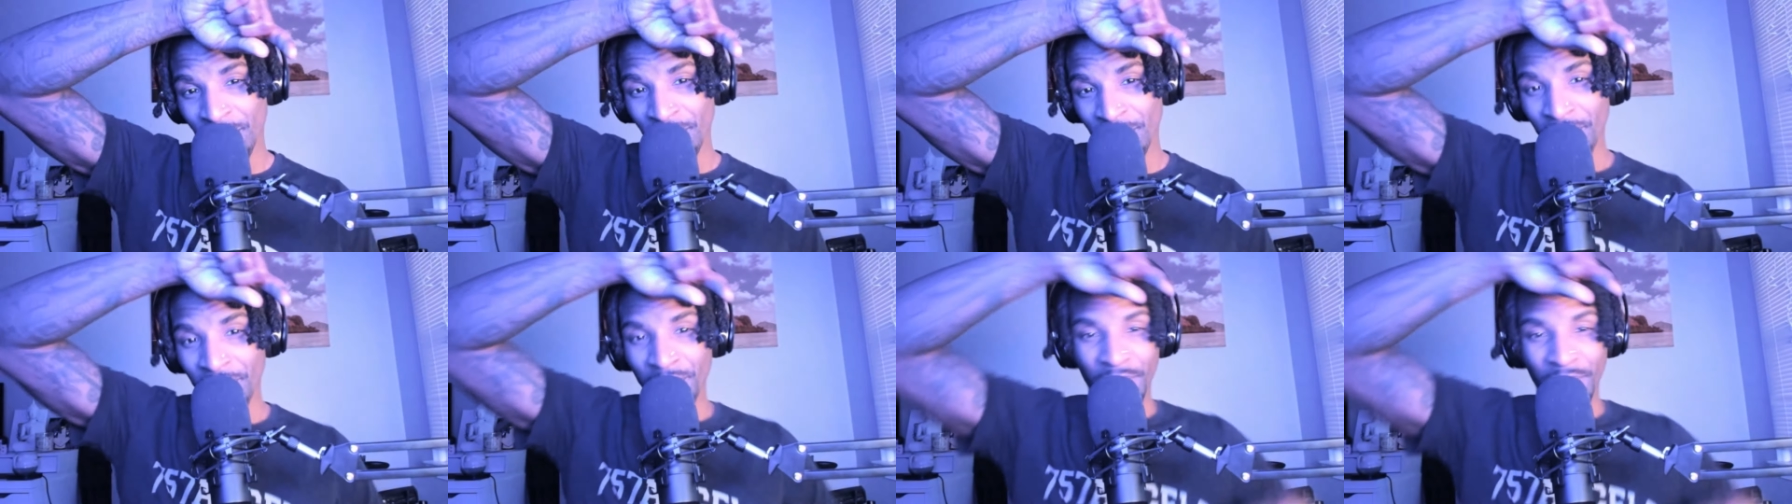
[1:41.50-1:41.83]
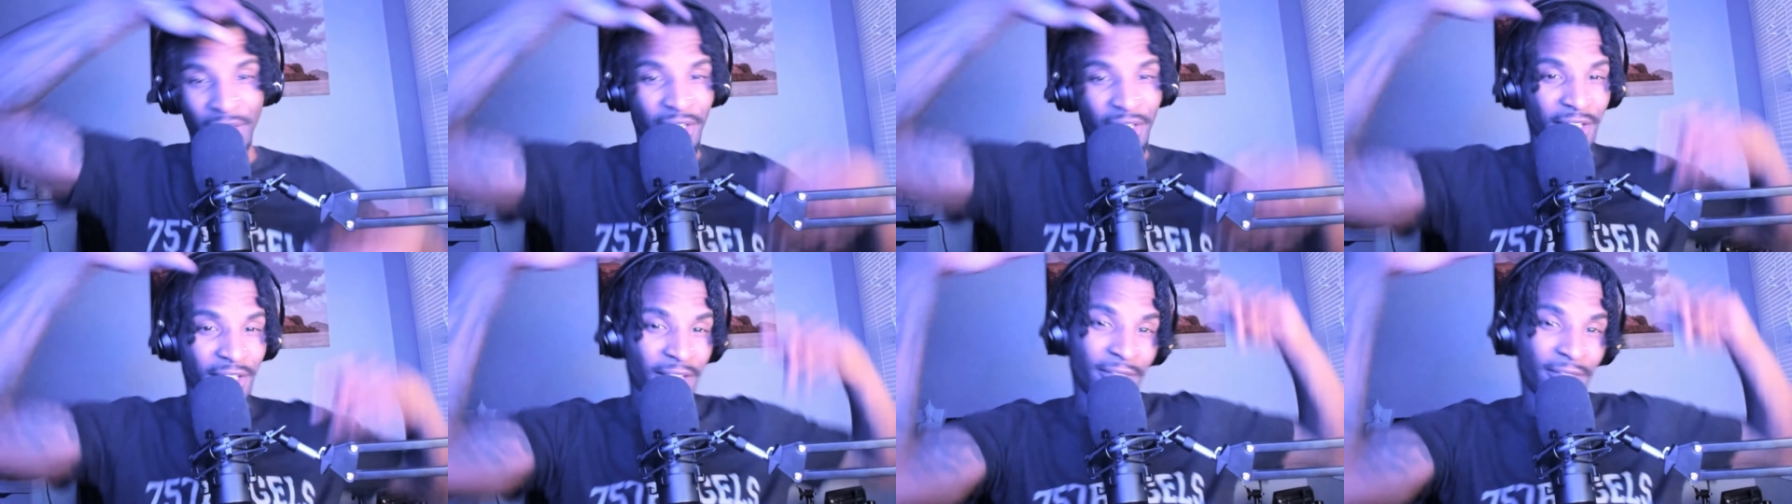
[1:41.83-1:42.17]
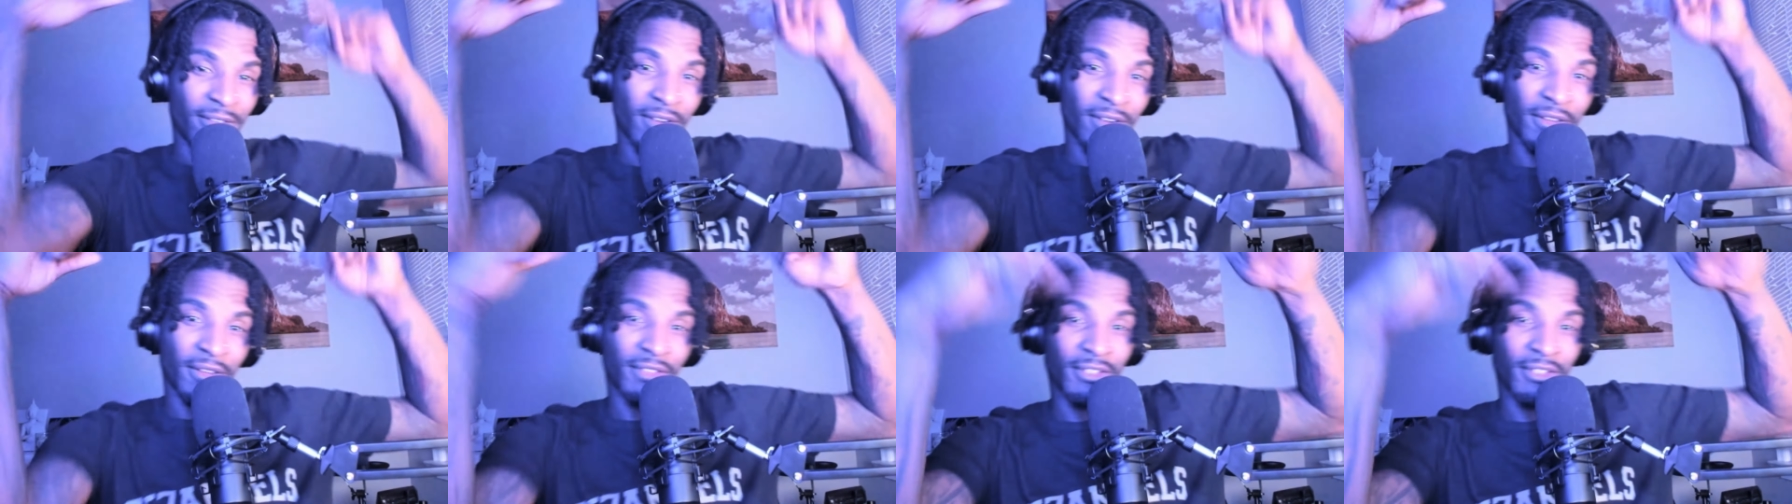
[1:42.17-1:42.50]
but if you're
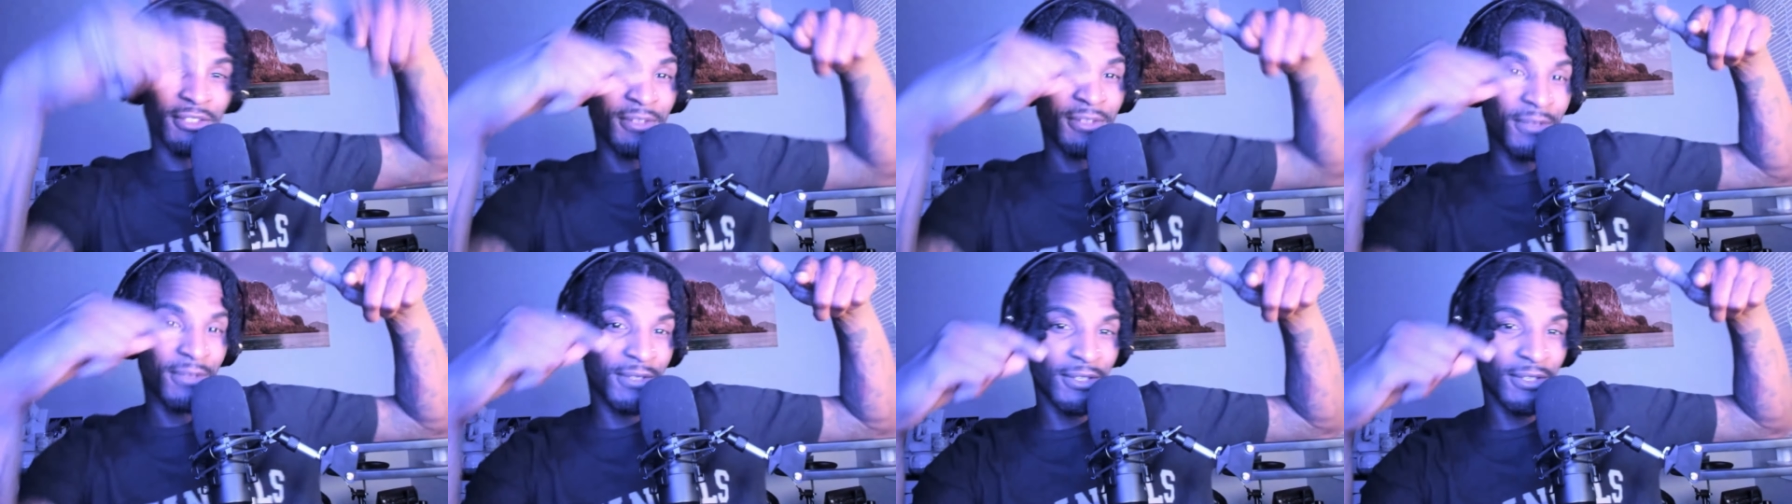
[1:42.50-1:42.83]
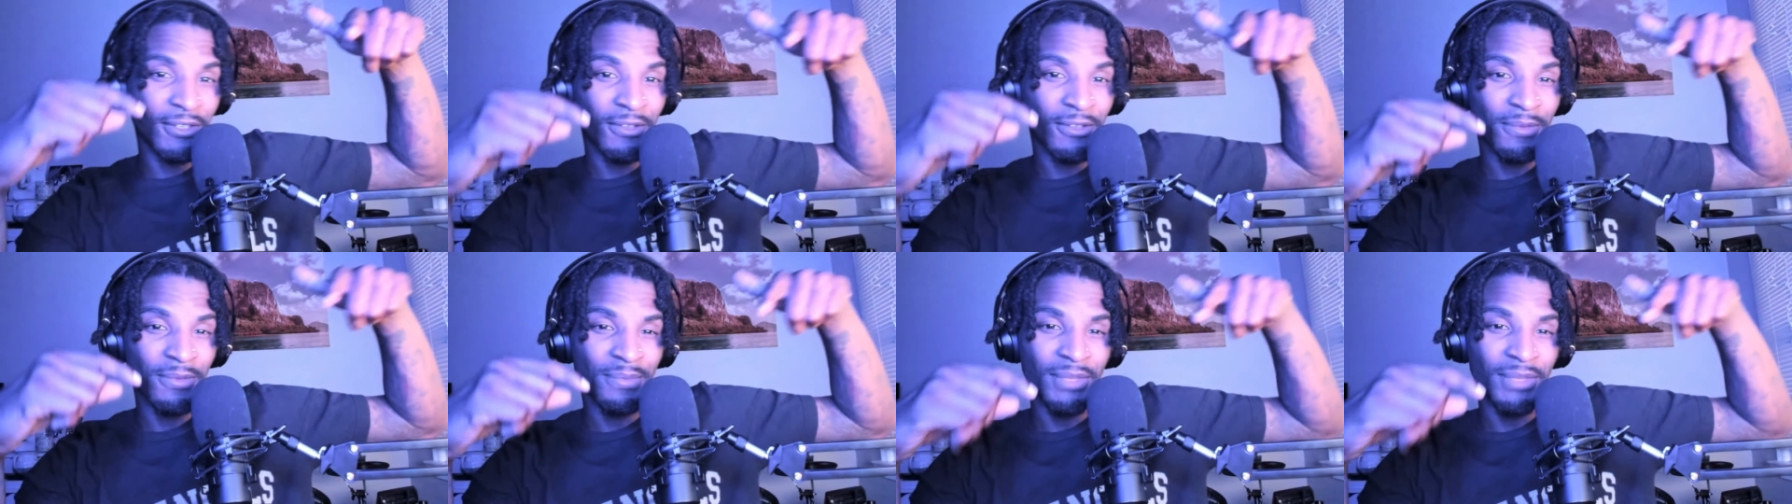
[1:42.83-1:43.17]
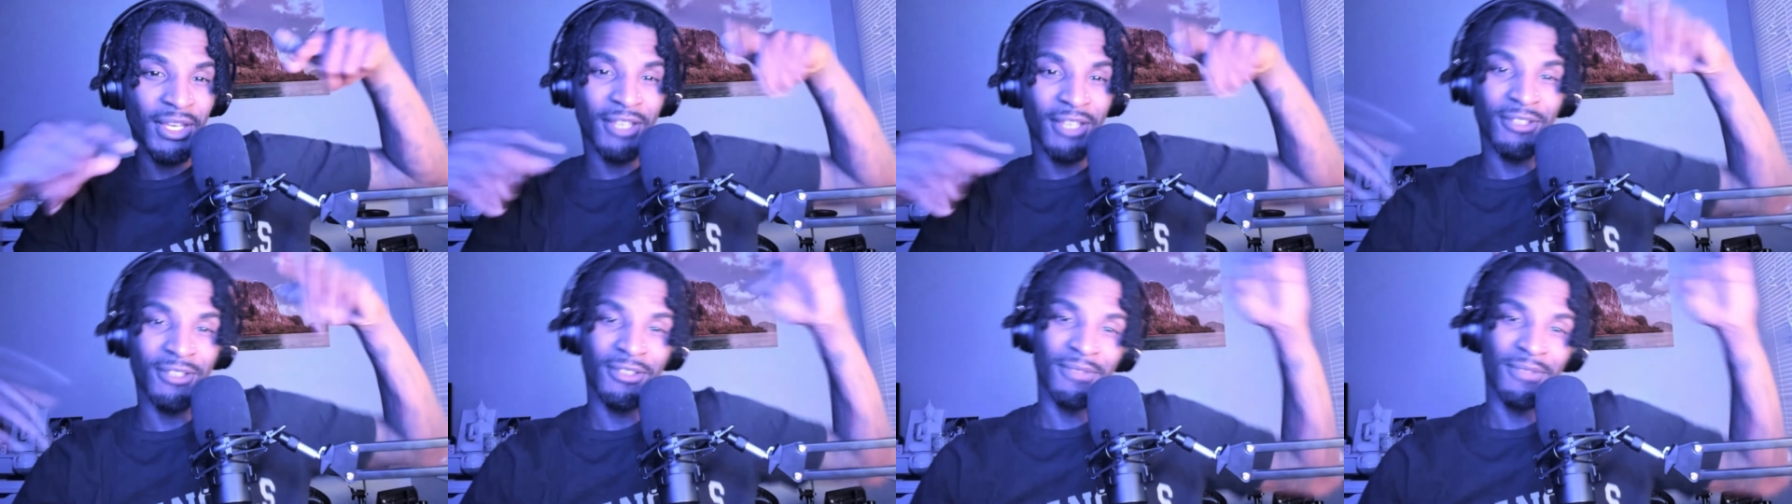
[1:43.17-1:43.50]
on the YouTube,
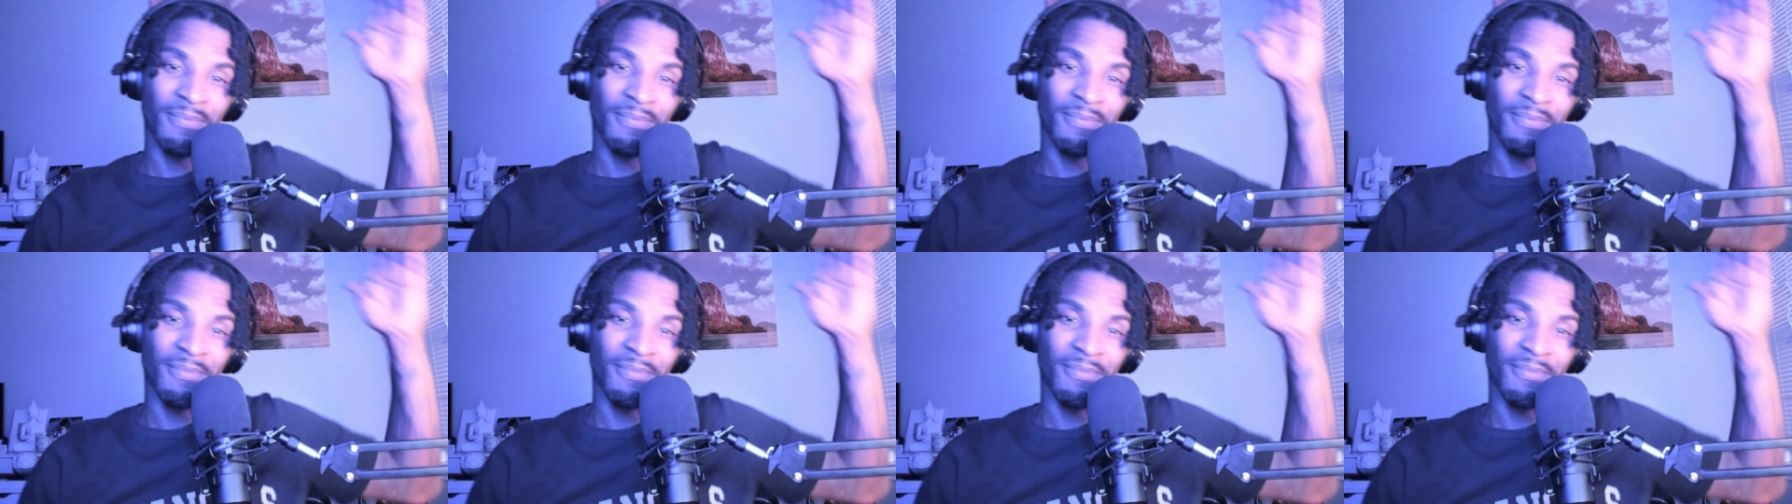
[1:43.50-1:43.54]
then